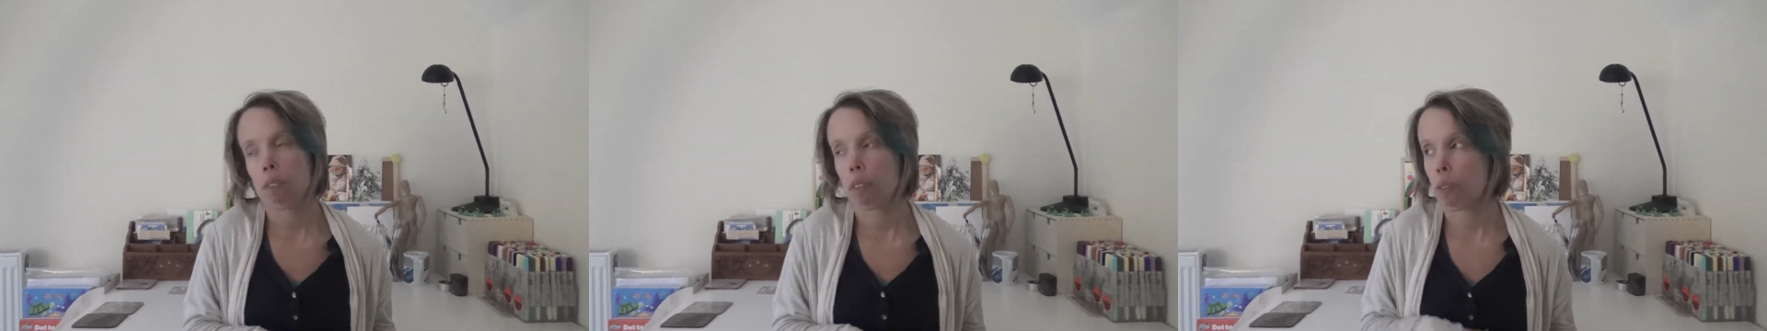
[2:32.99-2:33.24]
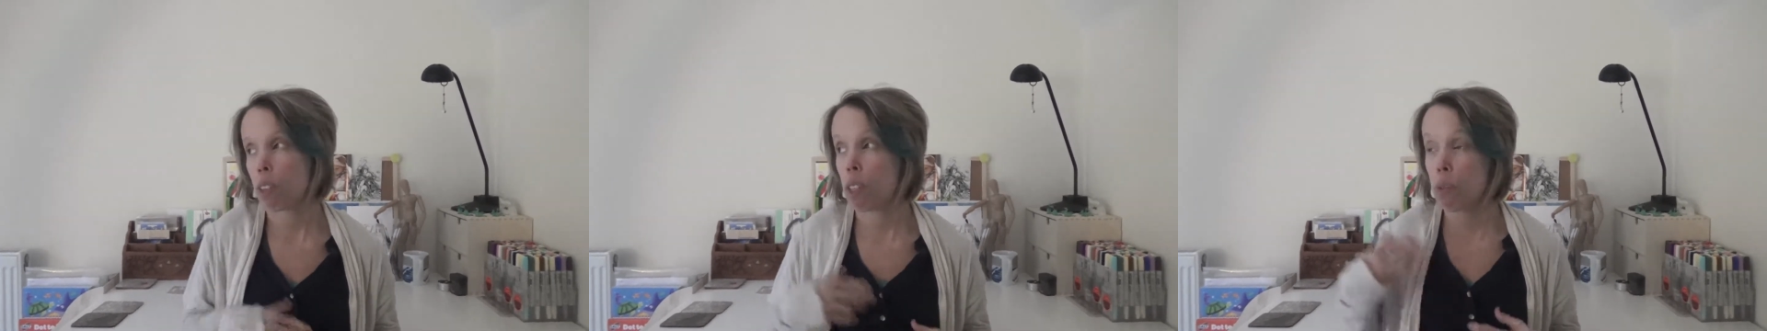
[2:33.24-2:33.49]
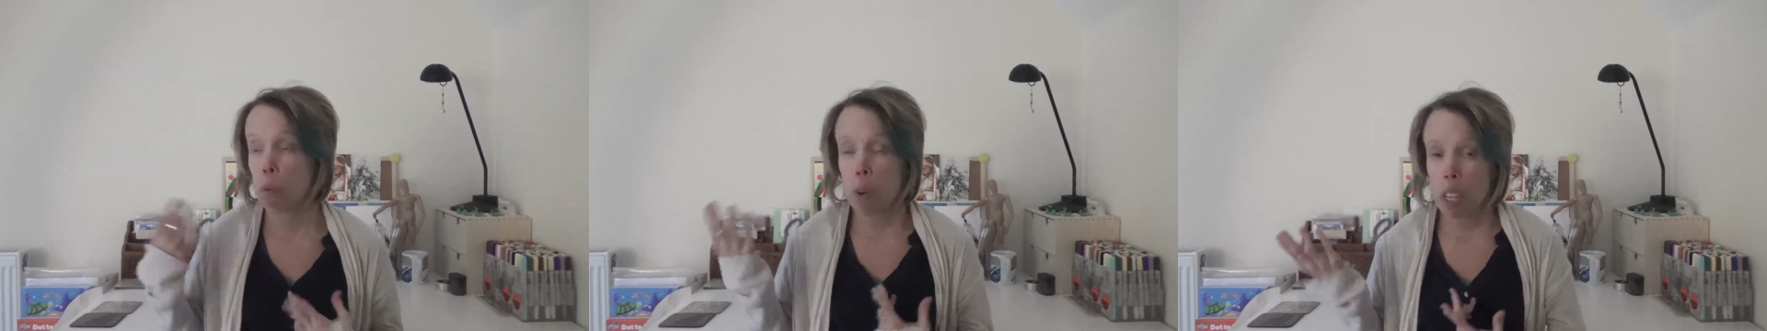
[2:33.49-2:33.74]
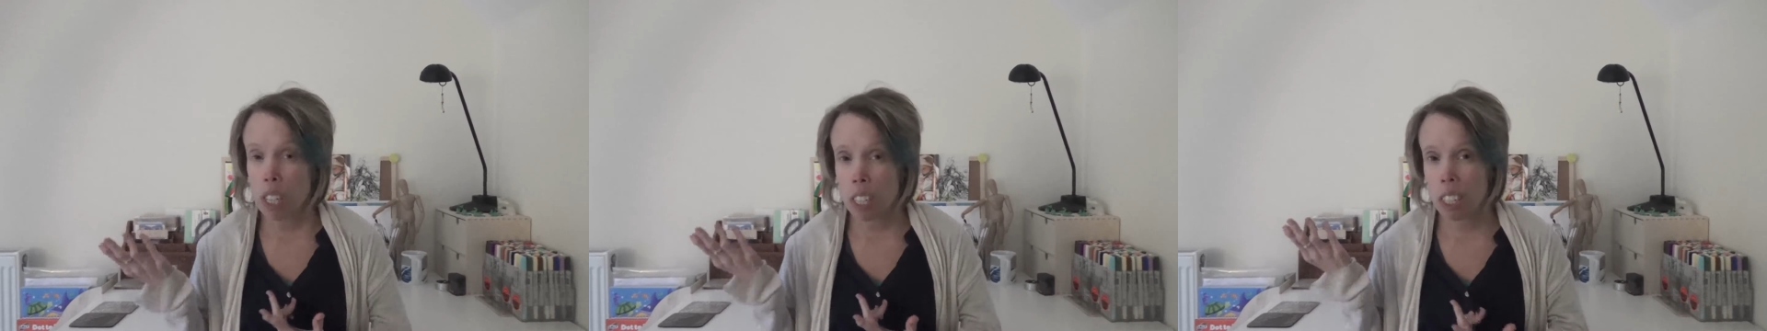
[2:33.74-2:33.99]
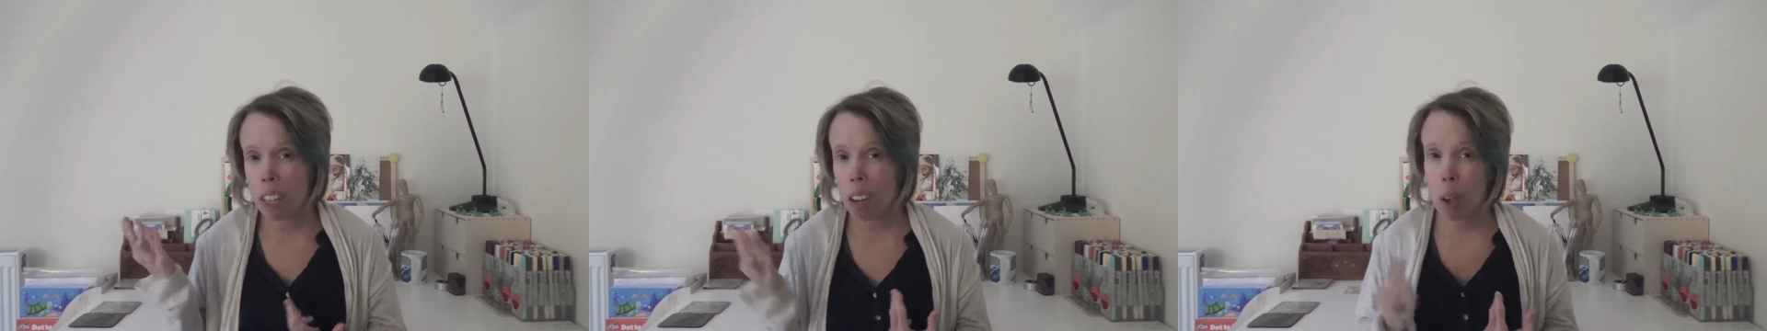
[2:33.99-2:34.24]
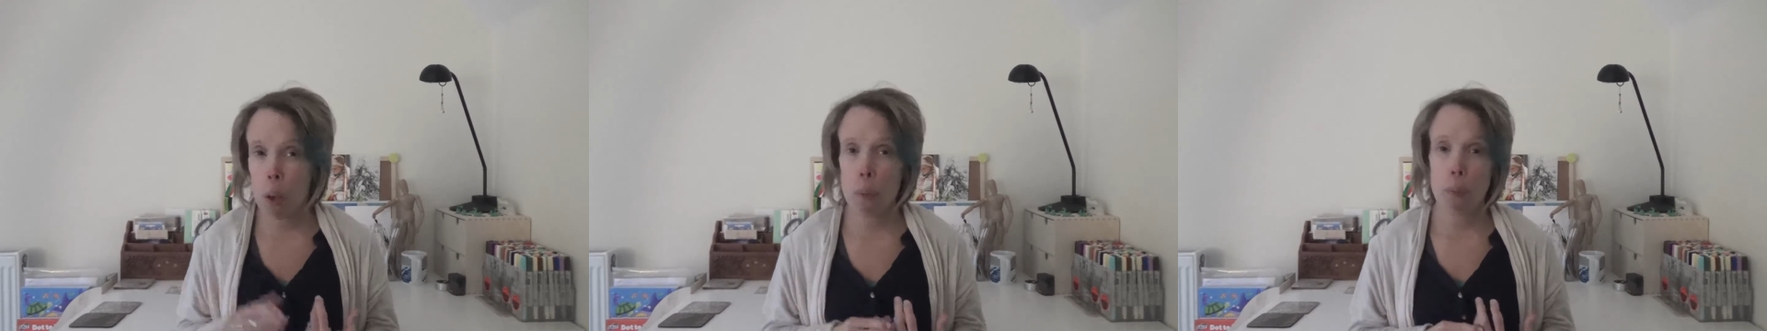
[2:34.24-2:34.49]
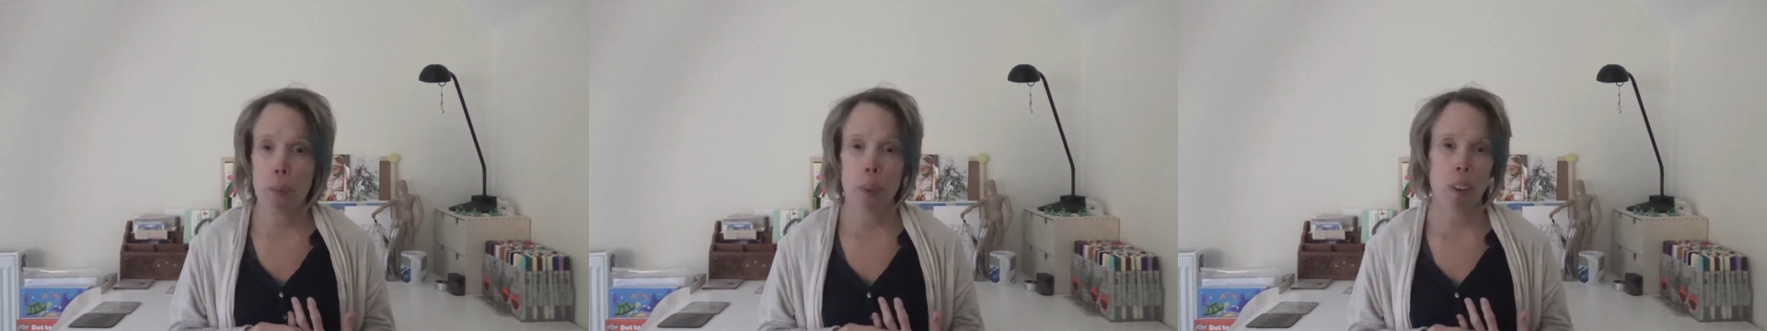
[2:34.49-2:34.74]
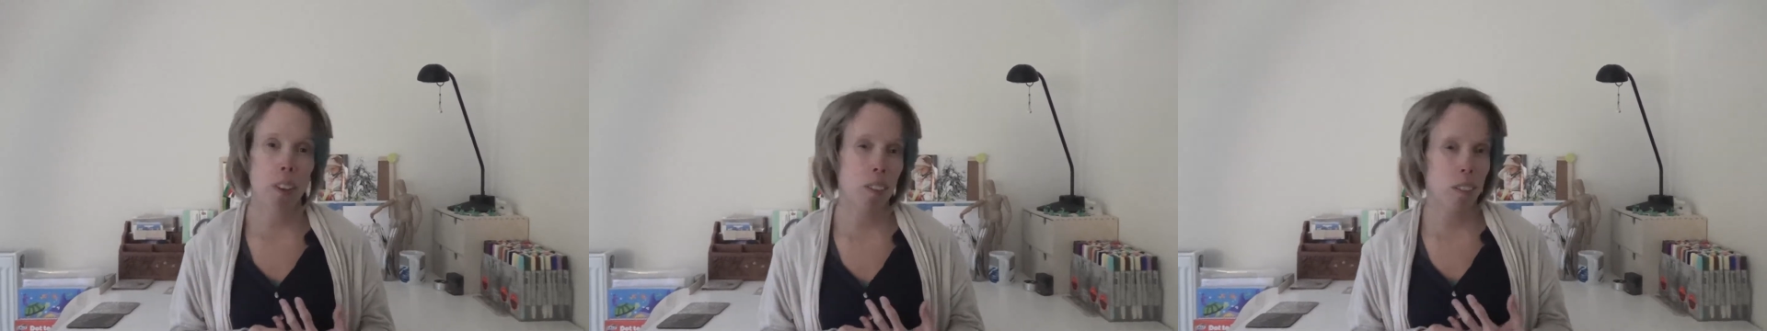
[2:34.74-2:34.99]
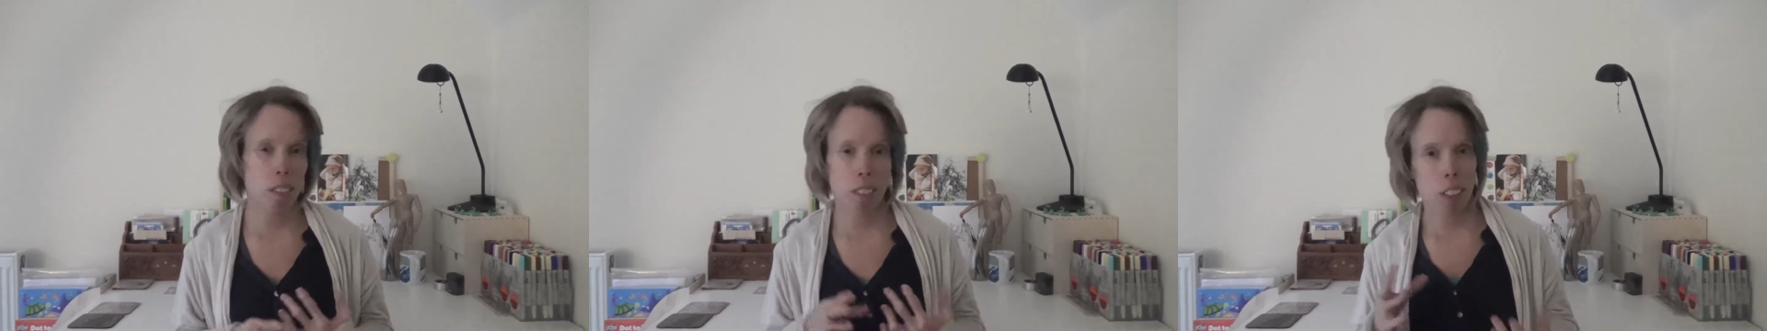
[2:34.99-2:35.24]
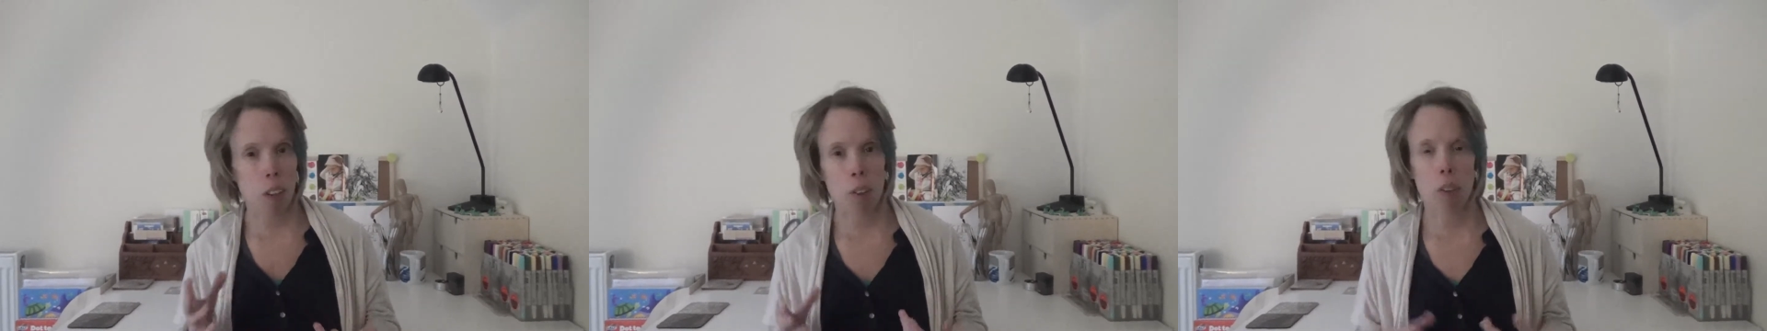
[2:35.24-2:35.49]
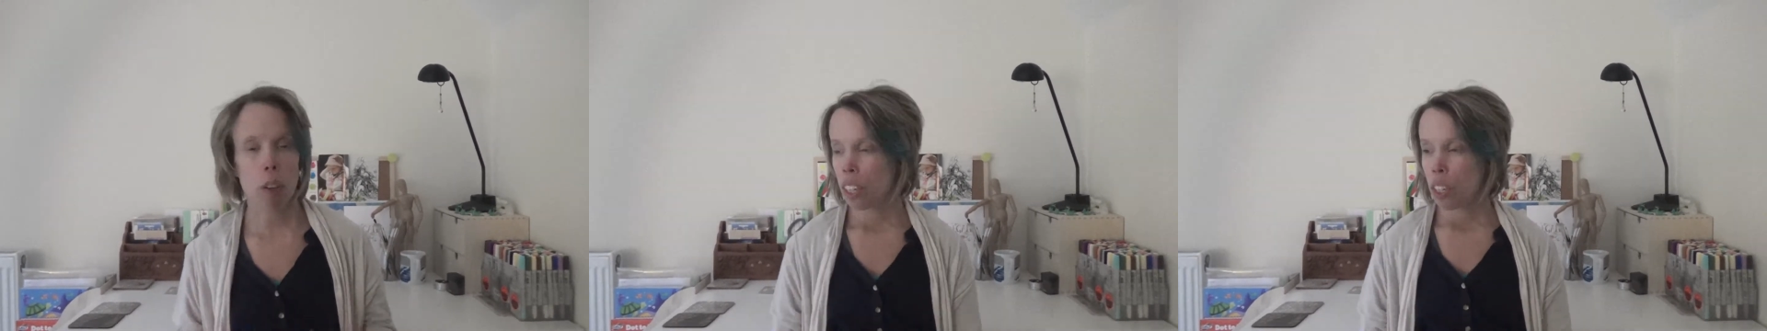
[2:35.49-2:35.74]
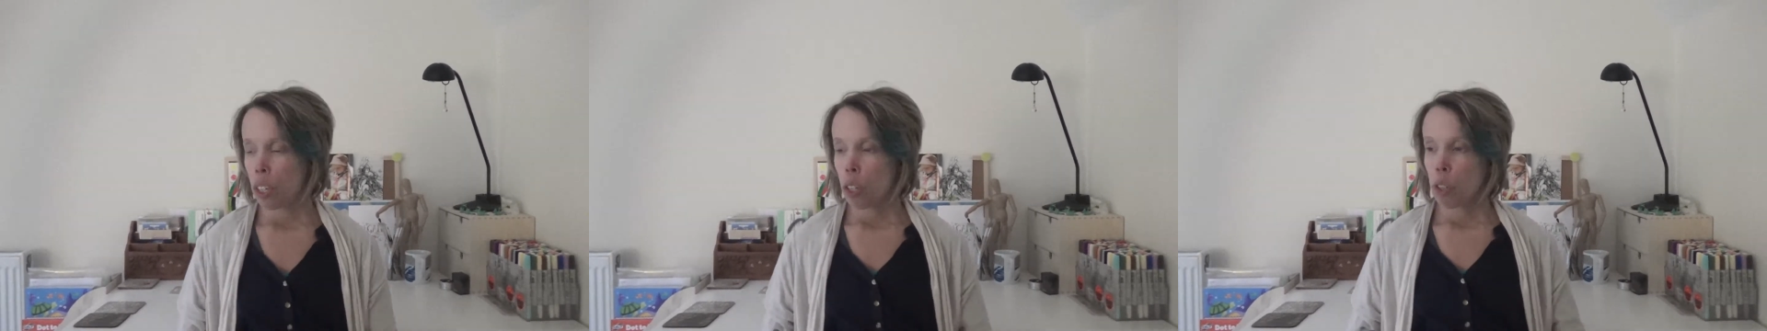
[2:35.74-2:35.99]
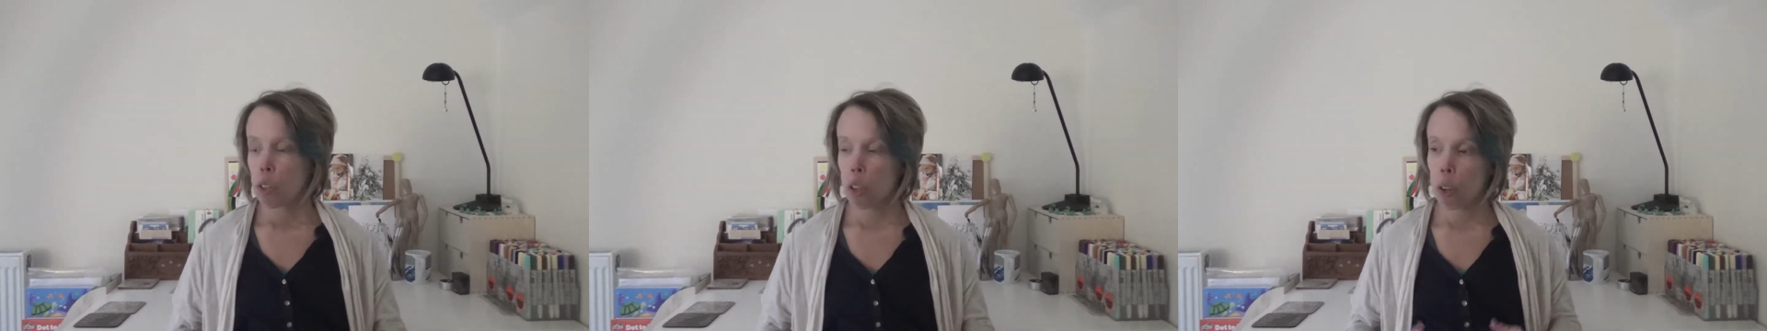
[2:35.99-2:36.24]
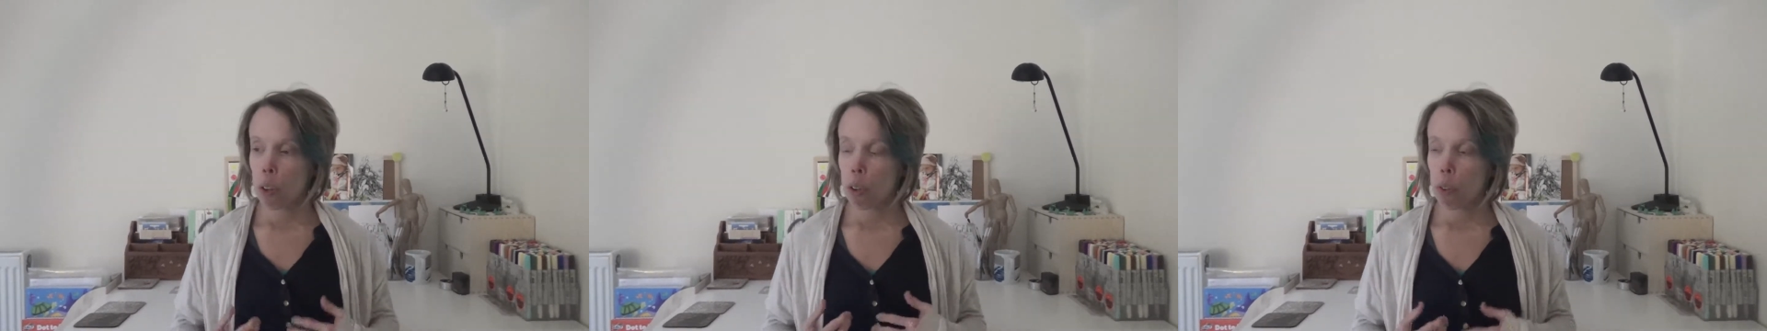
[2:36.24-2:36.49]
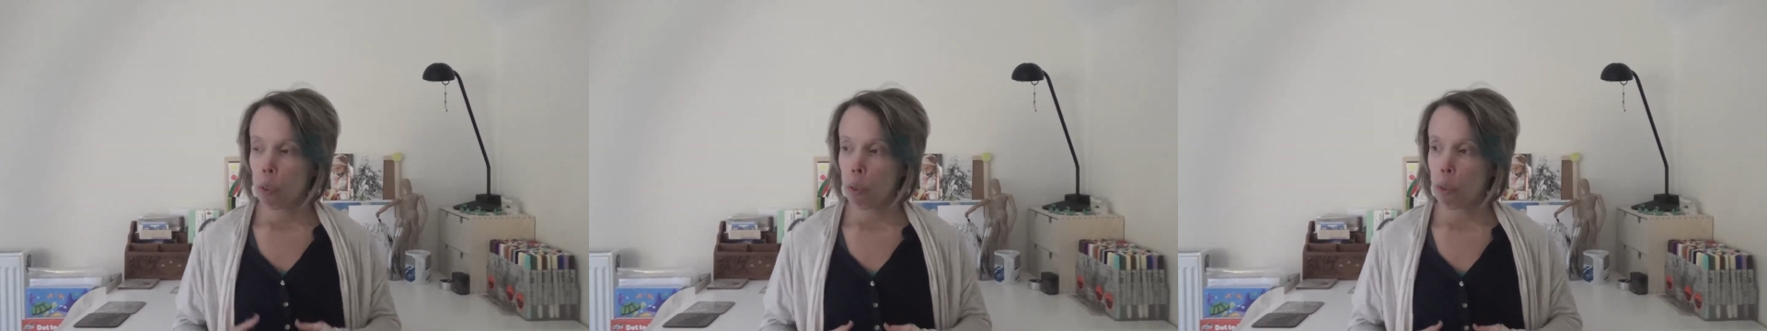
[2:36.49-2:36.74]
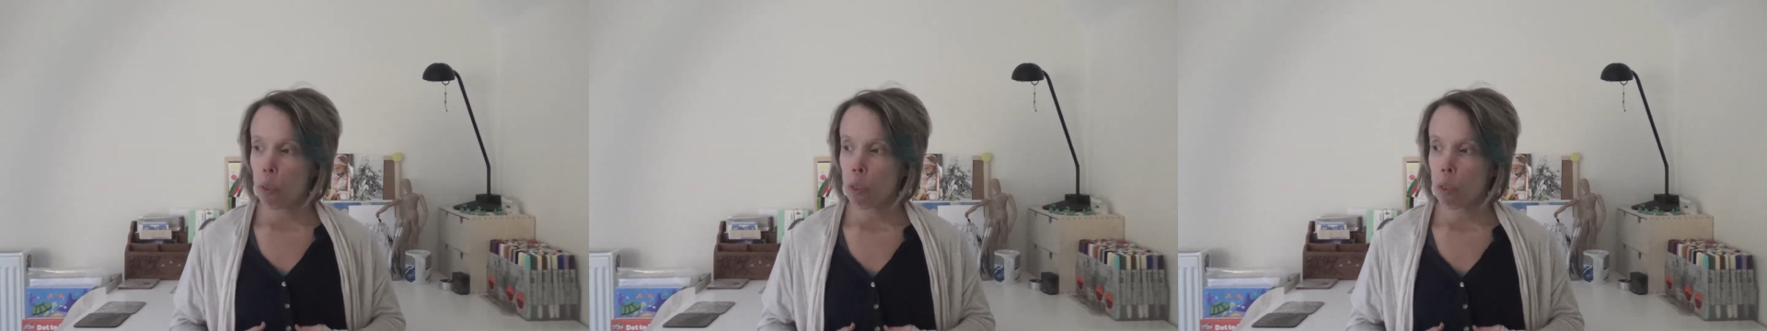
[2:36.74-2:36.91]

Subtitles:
and obviously it's winter time and you know. So a